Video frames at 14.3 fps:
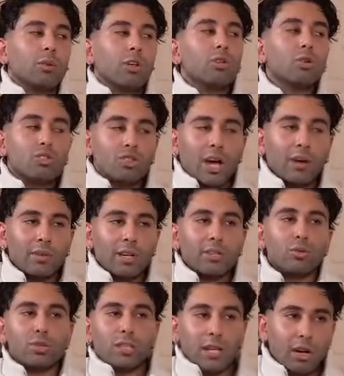when you travel
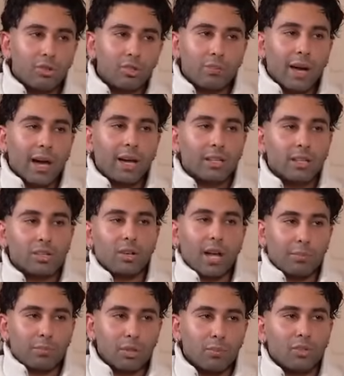and you take out your bag and there's your
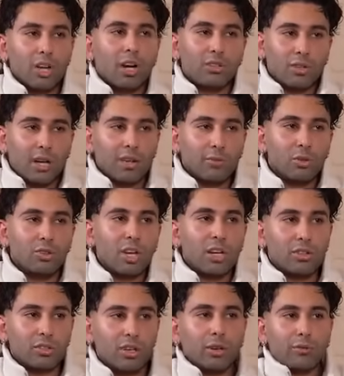laptop charger, and iPhone
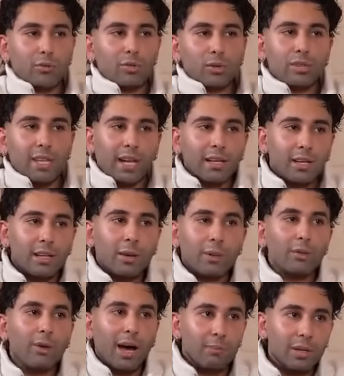charger, and your earphones all tangled up,
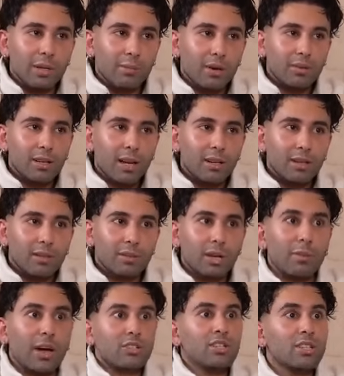are you yeah, happy about that? the...
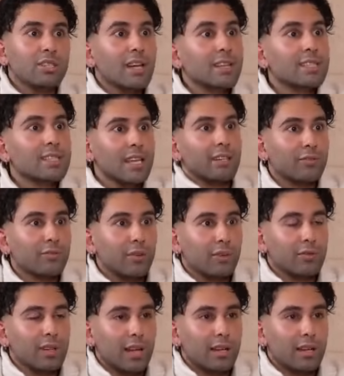Now imagine an entire set full of